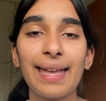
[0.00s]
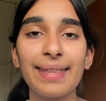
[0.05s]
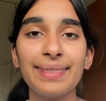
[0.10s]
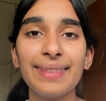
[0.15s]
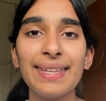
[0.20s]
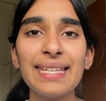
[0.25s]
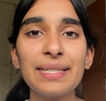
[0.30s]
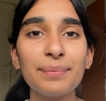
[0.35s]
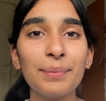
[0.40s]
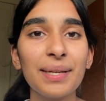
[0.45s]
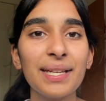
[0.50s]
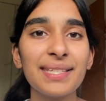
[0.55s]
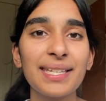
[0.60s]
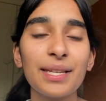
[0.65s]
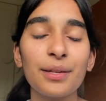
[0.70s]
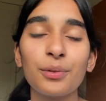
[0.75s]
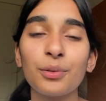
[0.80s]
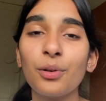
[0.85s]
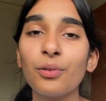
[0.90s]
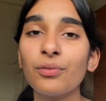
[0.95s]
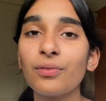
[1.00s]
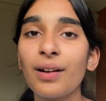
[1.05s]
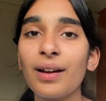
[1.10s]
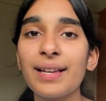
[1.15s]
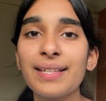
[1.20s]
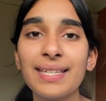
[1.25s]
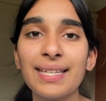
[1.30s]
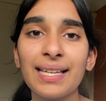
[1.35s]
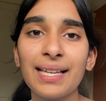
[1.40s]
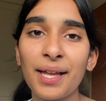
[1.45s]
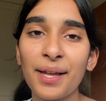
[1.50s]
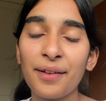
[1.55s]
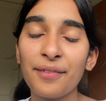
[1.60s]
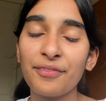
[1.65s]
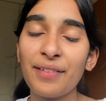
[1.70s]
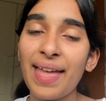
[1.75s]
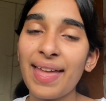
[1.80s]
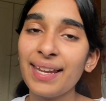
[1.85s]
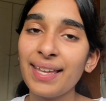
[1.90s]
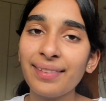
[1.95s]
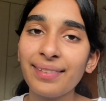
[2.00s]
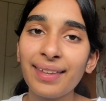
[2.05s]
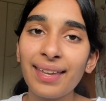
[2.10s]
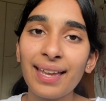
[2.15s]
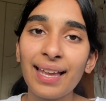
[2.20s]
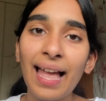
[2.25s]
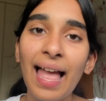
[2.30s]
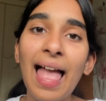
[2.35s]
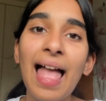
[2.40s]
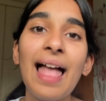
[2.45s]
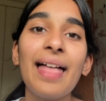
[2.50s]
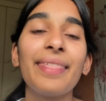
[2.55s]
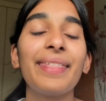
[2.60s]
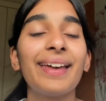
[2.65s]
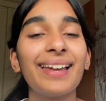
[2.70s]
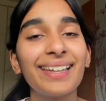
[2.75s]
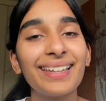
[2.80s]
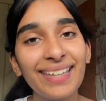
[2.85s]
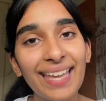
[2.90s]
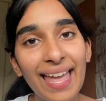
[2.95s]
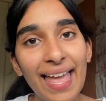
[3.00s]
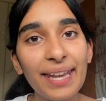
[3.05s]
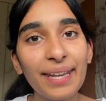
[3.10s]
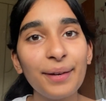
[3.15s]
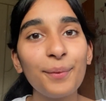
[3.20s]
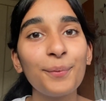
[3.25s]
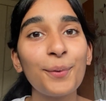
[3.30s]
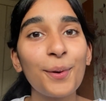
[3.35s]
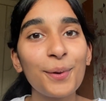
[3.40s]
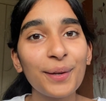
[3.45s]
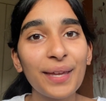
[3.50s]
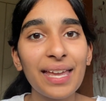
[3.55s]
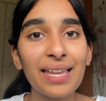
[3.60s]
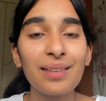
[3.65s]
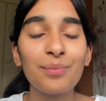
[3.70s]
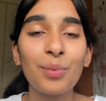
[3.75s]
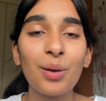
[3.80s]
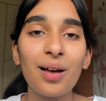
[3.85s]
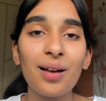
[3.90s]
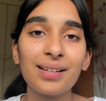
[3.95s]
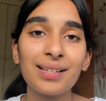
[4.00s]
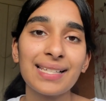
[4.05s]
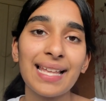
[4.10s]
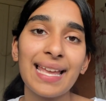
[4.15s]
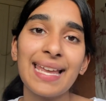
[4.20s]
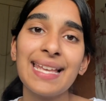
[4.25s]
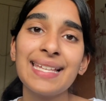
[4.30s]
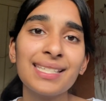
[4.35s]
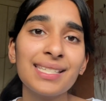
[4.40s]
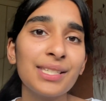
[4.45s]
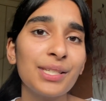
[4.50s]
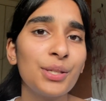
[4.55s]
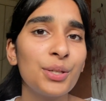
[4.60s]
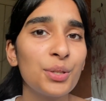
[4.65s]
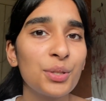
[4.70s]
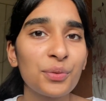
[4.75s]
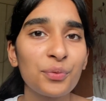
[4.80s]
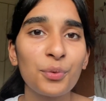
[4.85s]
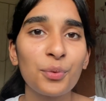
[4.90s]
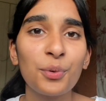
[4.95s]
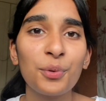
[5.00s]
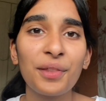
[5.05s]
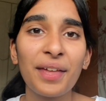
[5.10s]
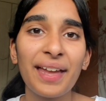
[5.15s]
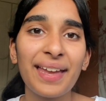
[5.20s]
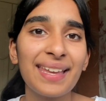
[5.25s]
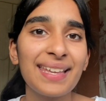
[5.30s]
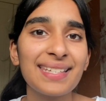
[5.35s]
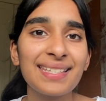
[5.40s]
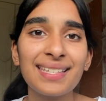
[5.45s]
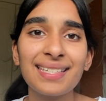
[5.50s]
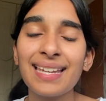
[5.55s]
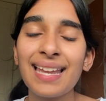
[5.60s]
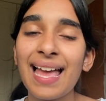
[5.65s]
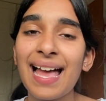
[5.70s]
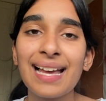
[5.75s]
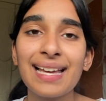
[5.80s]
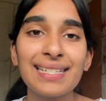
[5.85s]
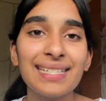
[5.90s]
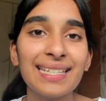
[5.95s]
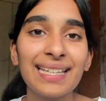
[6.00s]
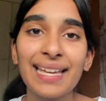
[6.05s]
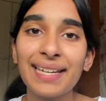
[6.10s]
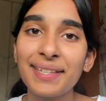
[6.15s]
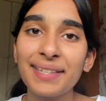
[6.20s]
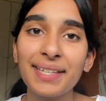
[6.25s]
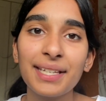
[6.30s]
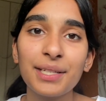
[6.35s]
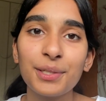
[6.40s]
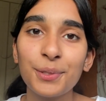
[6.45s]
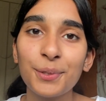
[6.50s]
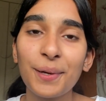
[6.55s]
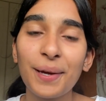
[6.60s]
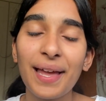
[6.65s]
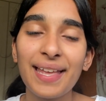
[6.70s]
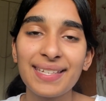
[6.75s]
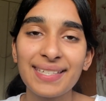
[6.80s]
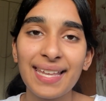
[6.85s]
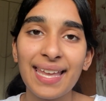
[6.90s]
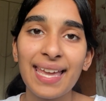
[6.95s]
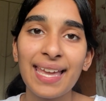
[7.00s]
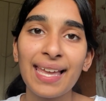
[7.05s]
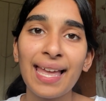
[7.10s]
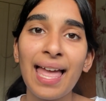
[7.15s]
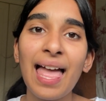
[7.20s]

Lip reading: And this means that you're not writing anything again won't get you marks, that isn't useful, that isn't adding anything to your essay.